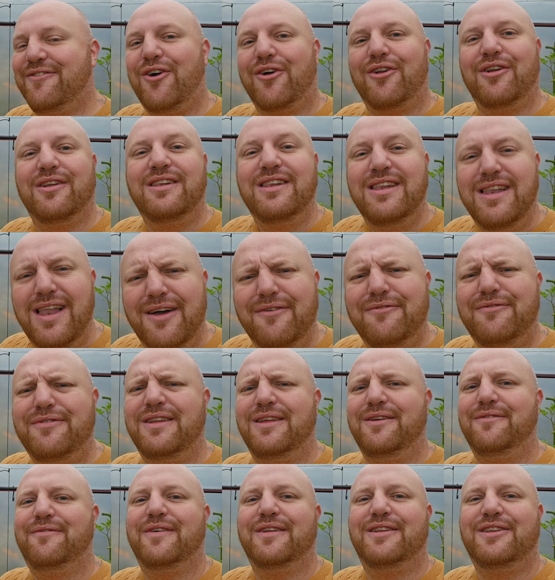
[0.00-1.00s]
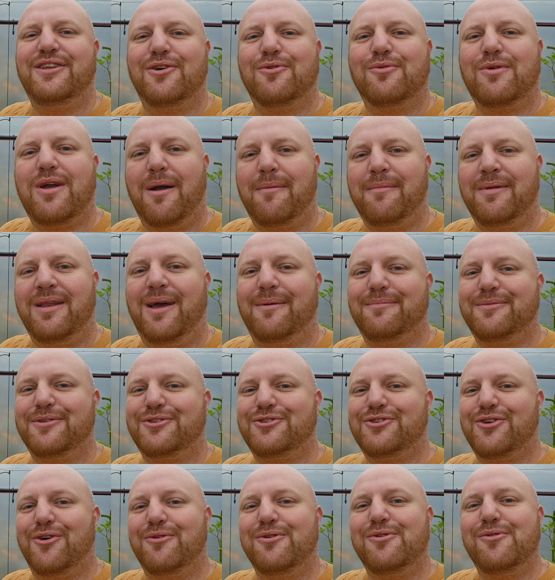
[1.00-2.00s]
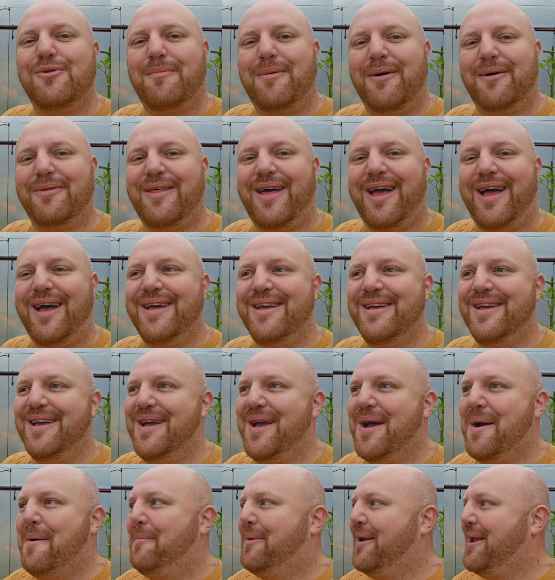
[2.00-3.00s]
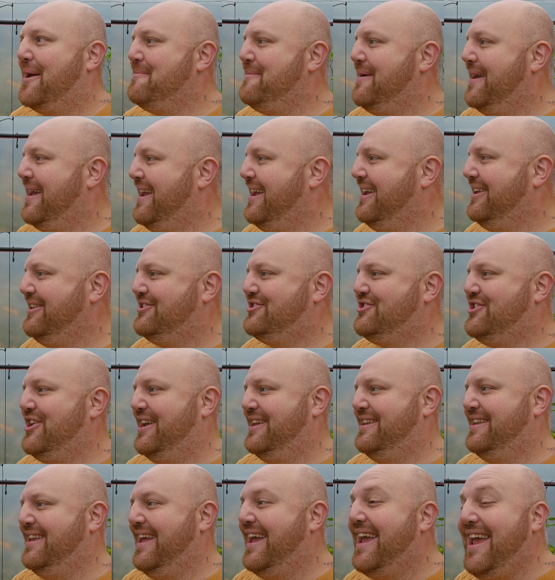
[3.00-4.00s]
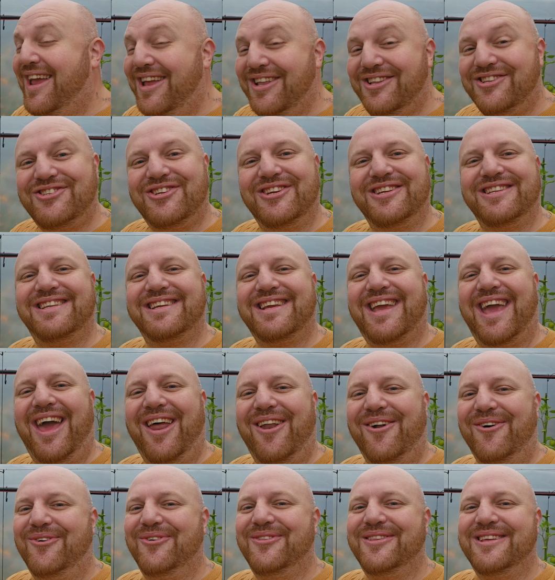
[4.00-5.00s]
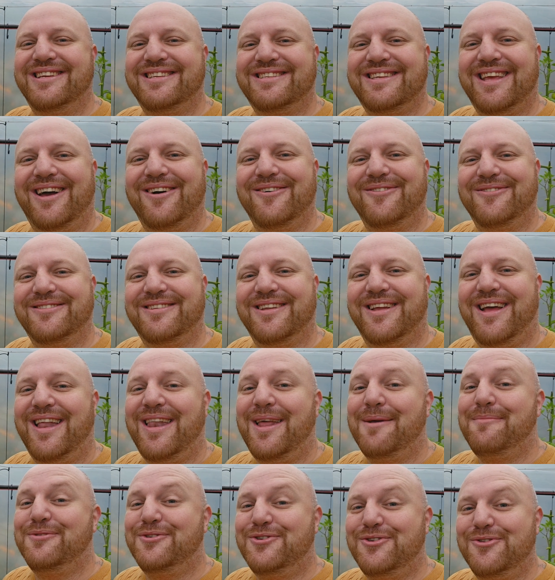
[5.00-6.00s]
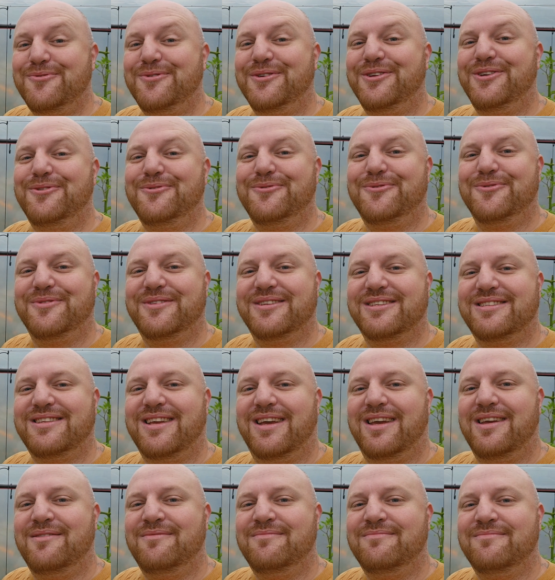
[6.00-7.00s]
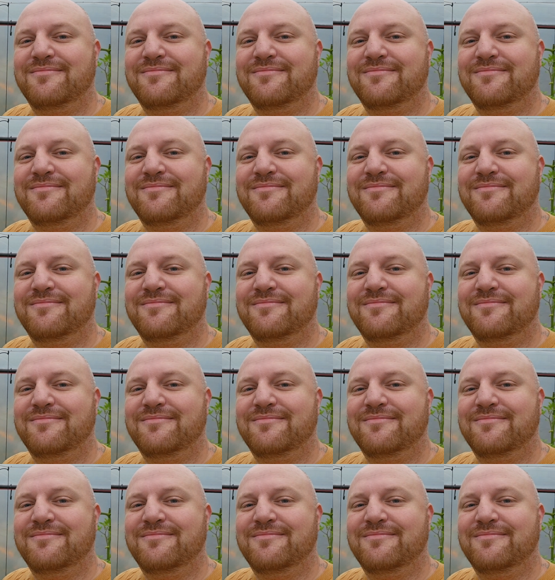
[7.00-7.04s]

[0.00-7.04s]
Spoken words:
a lovely video coming up to show you about that, but I'm itching to get all this out, and I'm sure you do the same.